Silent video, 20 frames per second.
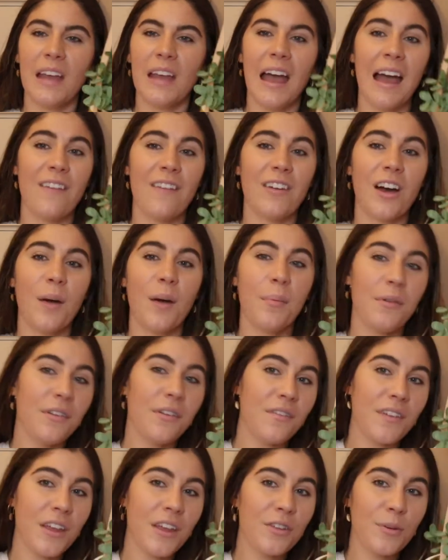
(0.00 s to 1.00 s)
I have a couple
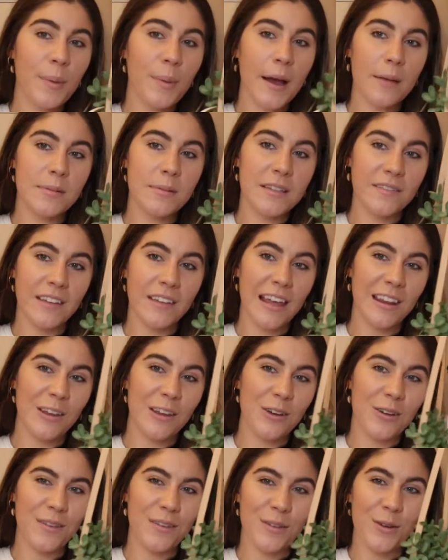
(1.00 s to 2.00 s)
of other pops of
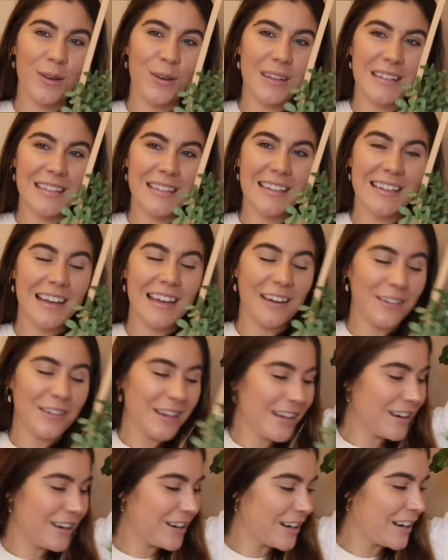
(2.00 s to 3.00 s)
yellow if you can see down
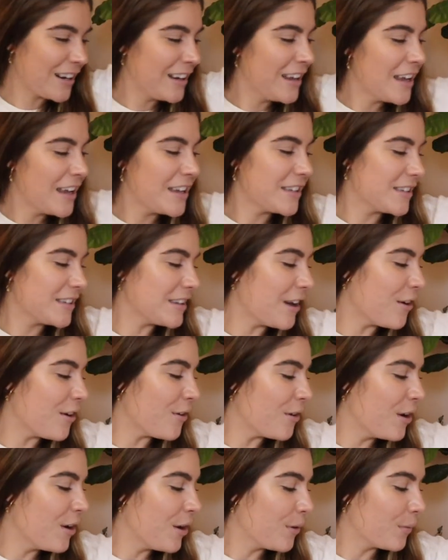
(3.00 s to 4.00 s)
here.
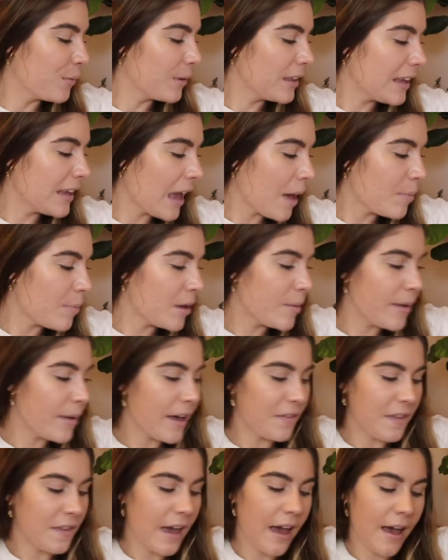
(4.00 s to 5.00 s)
So really happy
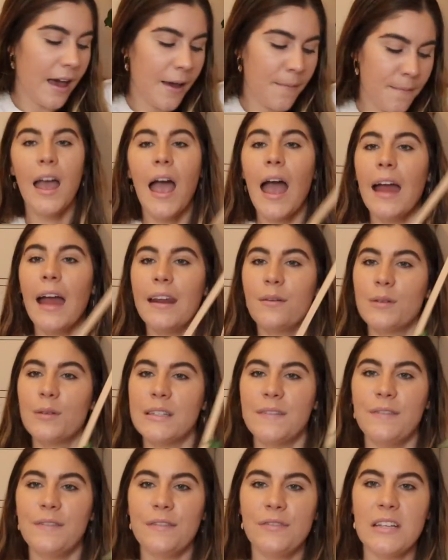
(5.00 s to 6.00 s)
about that. And it
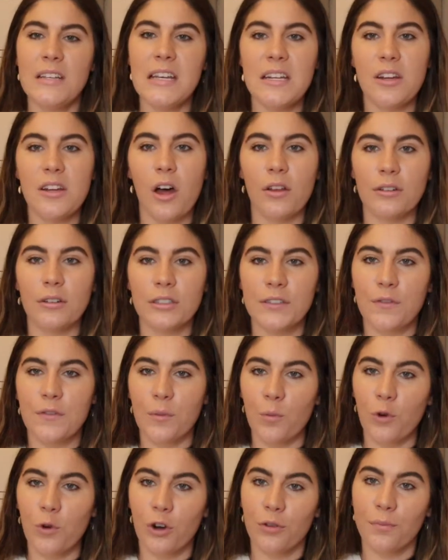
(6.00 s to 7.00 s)
was $15
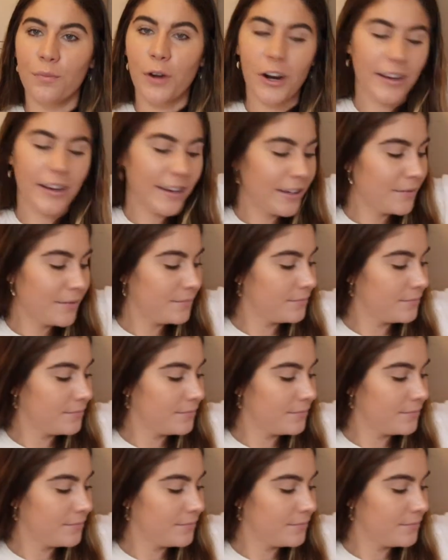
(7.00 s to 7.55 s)
from World Market.